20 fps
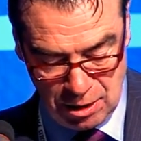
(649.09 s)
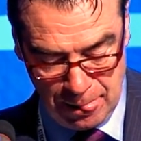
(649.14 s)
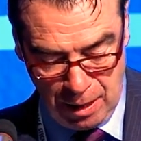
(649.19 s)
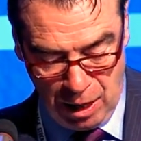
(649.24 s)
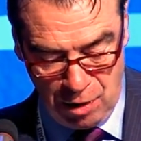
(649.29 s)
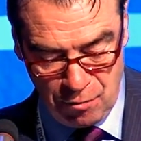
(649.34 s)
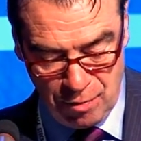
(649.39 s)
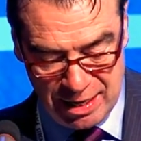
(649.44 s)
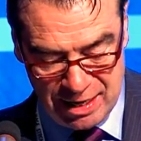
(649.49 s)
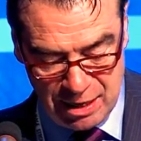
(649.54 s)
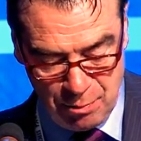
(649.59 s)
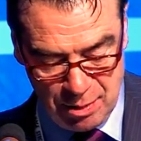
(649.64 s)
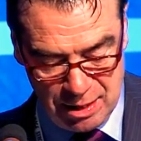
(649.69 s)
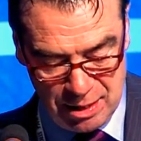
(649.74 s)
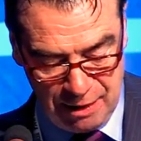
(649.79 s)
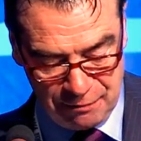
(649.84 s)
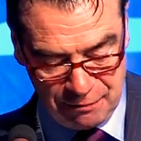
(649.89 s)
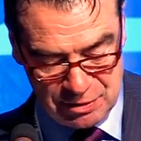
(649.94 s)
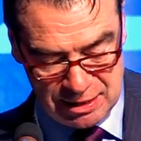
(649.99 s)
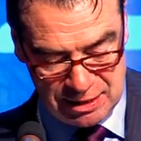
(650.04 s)
Already we
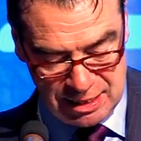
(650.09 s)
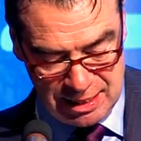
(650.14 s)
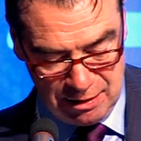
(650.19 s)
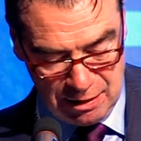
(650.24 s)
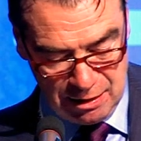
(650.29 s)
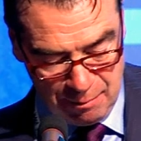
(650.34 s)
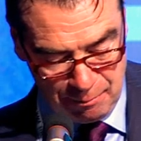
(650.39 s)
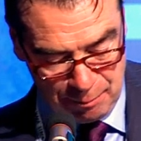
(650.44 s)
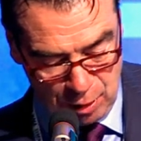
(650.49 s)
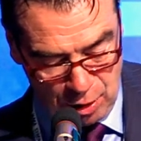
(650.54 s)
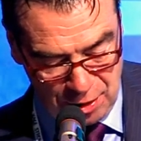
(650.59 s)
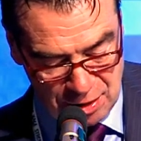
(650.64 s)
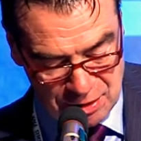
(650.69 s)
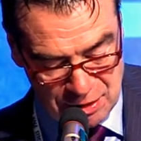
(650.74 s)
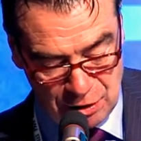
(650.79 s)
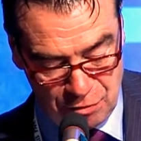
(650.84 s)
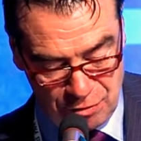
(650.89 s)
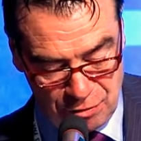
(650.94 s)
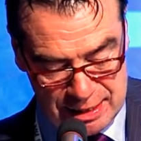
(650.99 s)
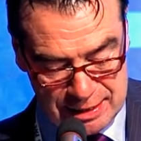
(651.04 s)
have seen employers in
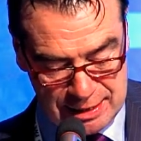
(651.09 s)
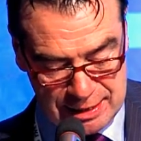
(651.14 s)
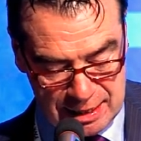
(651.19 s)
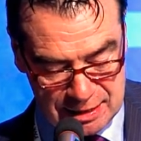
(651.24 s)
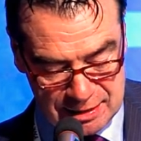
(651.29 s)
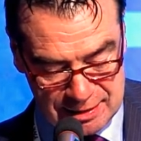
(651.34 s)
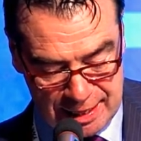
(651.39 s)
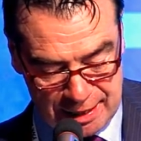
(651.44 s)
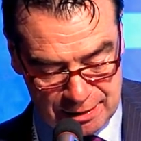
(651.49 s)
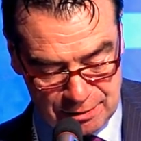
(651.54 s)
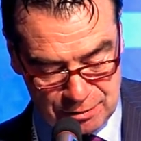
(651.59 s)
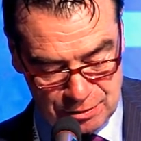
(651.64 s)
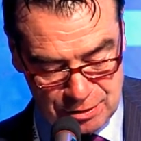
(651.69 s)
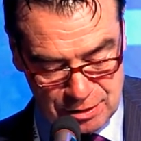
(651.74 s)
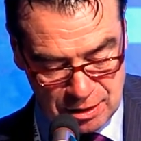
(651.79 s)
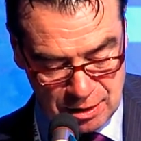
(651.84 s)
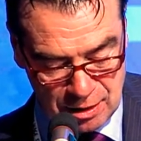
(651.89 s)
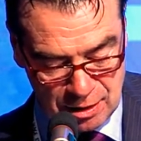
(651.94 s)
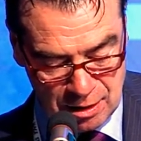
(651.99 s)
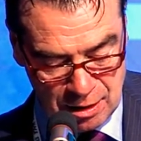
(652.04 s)
the retail sectors
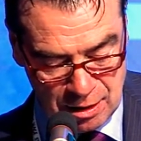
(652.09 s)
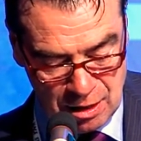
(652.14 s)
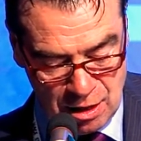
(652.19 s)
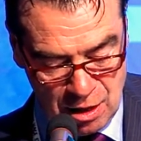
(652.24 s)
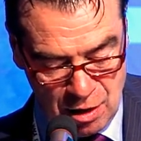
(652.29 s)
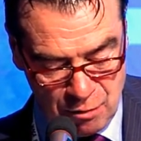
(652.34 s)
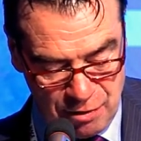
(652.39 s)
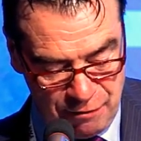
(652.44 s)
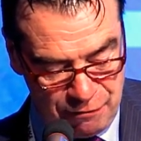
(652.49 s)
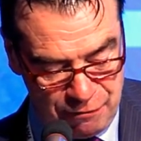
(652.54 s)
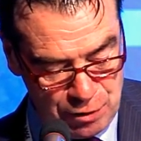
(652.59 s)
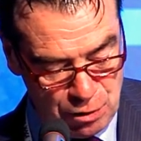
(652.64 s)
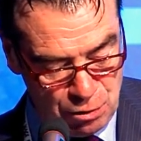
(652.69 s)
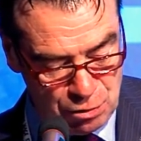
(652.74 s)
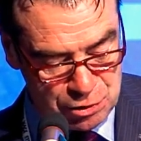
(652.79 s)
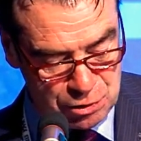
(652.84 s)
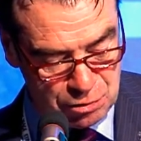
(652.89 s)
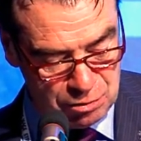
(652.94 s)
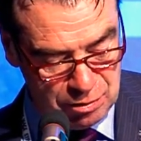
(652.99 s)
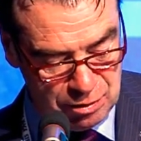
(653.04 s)

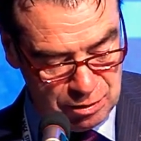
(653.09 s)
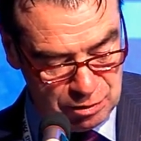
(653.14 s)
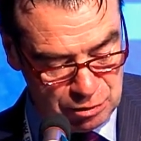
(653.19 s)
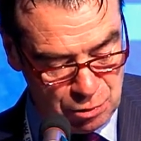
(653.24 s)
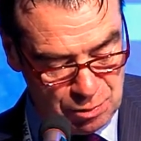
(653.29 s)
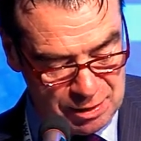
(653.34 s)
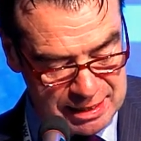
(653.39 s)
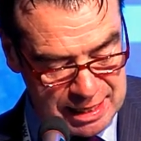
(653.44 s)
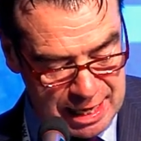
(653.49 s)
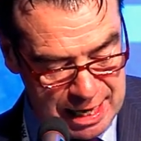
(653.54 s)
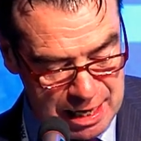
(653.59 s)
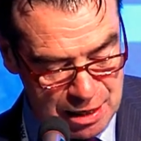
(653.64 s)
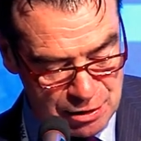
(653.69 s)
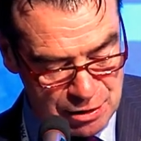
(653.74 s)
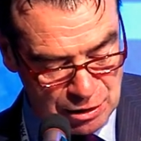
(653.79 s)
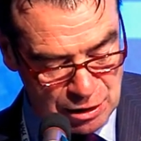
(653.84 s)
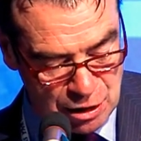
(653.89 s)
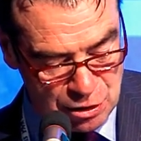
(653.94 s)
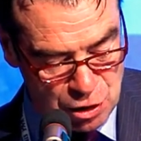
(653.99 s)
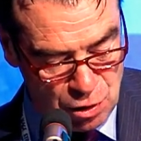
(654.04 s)
refuse to engage
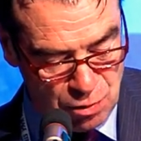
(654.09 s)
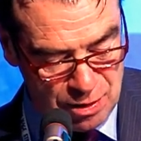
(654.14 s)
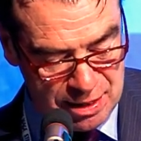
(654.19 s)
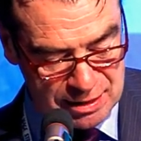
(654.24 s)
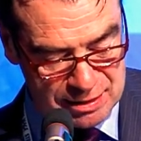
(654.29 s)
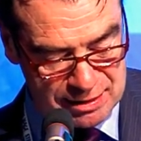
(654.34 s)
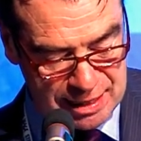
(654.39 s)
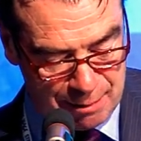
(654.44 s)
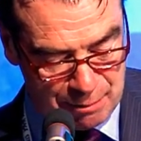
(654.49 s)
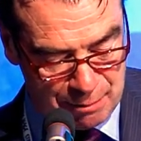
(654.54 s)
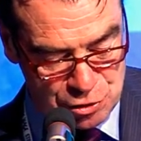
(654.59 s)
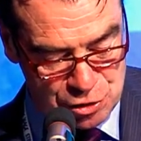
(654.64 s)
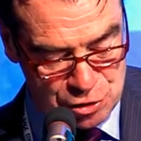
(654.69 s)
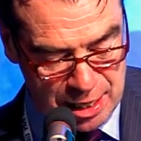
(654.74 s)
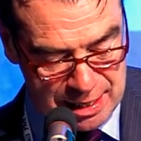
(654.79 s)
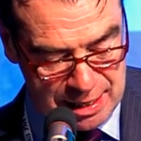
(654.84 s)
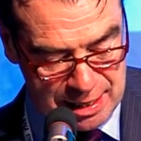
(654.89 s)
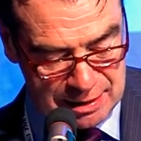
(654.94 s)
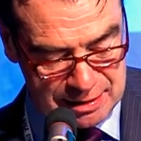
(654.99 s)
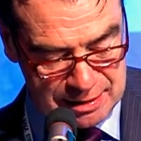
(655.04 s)
in the newly established
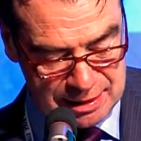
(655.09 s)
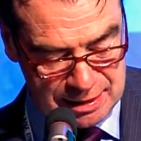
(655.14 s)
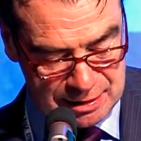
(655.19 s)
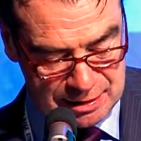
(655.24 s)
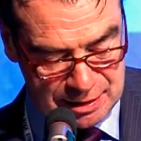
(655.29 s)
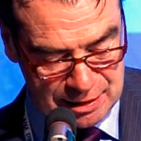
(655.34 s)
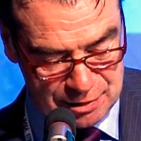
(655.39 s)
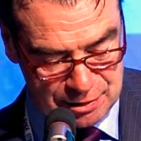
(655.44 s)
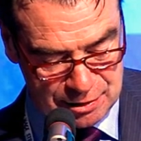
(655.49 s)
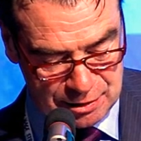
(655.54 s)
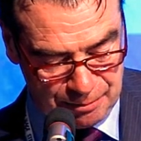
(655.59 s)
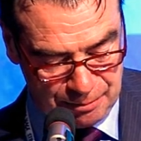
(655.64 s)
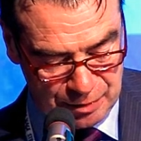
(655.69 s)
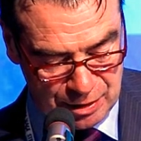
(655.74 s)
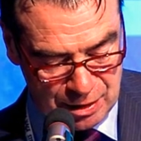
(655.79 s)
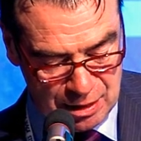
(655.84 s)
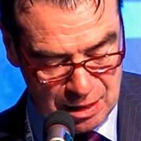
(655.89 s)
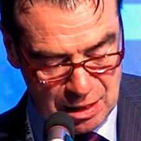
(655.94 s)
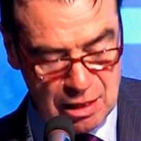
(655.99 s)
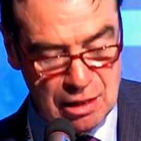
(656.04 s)
JLC system,
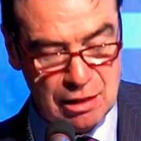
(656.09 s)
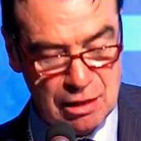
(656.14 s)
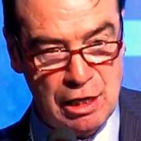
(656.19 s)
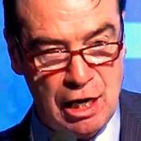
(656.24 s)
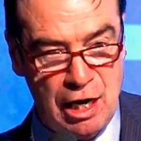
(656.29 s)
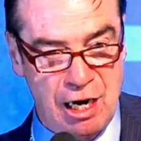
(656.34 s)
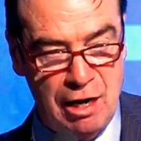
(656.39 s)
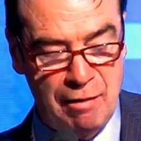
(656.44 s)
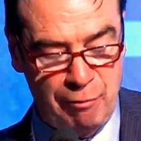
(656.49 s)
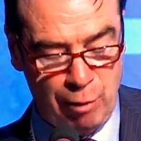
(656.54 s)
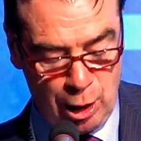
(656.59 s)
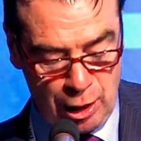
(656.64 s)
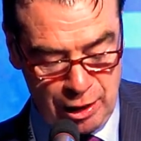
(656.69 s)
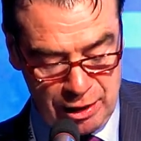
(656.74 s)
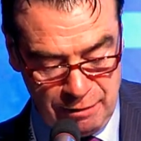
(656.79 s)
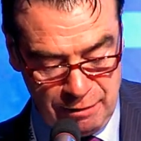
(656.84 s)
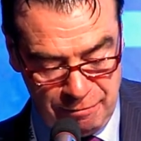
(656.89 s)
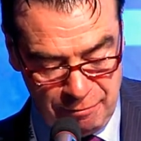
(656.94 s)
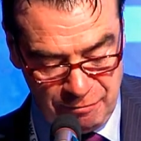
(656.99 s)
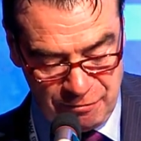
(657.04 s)

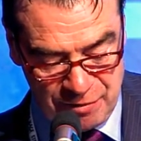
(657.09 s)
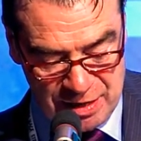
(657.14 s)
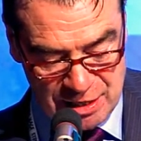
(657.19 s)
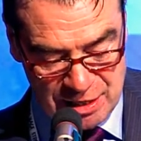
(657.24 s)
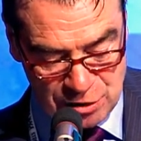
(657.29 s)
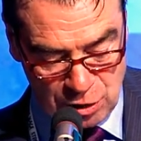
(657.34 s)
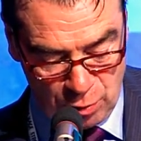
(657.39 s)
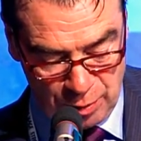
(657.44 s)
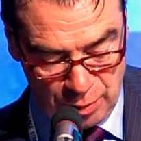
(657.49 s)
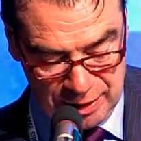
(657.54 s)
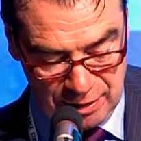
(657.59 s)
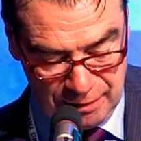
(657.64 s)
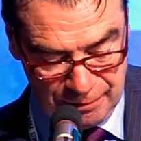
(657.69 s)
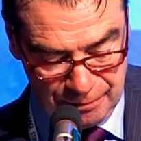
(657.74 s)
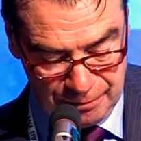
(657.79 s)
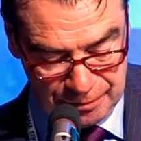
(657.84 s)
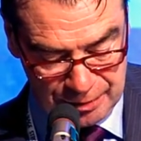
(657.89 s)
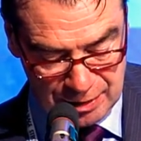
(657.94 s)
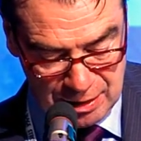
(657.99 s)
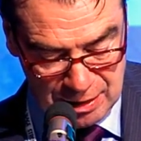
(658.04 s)
thereby vetoing
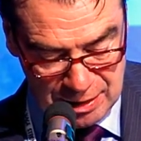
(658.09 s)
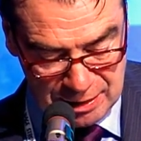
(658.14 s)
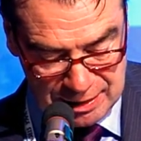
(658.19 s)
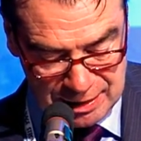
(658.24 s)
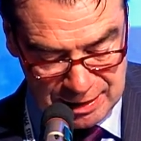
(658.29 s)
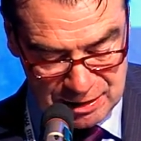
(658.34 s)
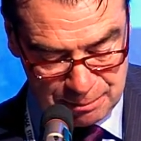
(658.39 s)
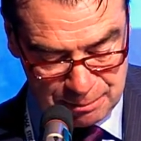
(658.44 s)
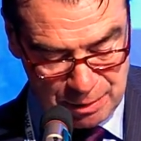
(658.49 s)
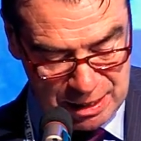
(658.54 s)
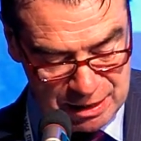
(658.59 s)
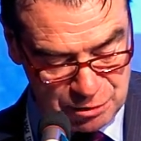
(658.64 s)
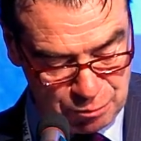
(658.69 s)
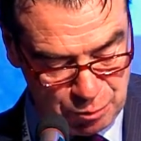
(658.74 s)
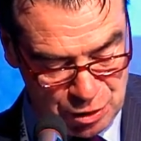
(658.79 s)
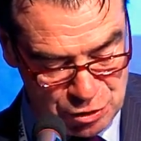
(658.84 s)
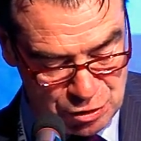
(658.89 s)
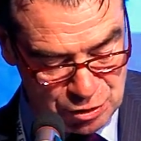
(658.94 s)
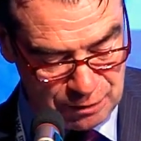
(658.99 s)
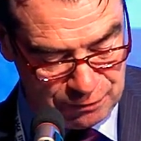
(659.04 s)
the express
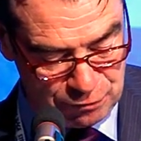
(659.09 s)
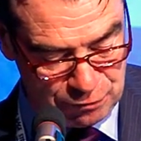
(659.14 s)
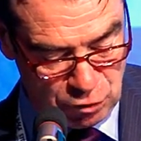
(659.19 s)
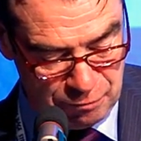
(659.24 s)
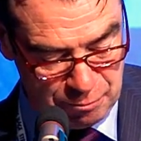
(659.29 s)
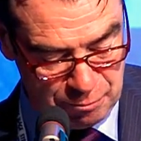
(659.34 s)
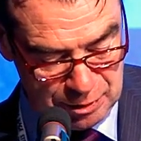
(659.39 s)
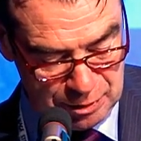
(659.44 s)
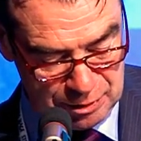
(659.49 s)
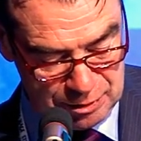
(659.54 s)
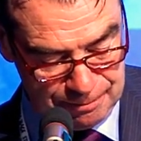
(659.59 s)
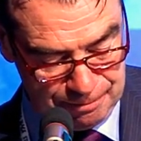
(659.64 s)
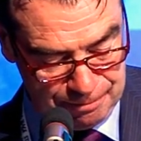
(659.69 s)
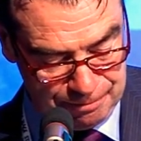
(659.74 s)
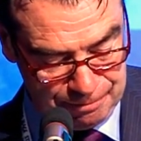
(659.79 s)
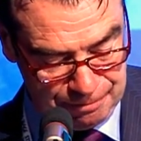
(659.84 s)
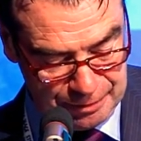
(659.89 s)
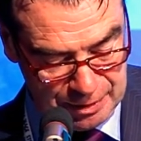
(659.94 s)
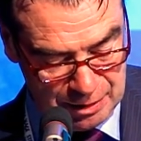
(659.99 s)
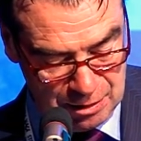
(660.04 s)
wishes of government.
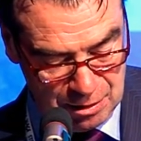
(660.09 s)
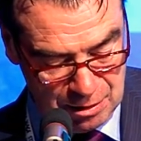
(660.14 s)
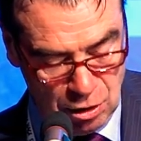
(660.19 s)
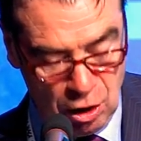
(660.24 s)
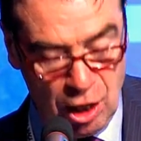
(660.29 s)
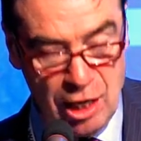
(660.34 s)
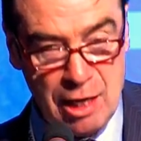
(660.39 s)
I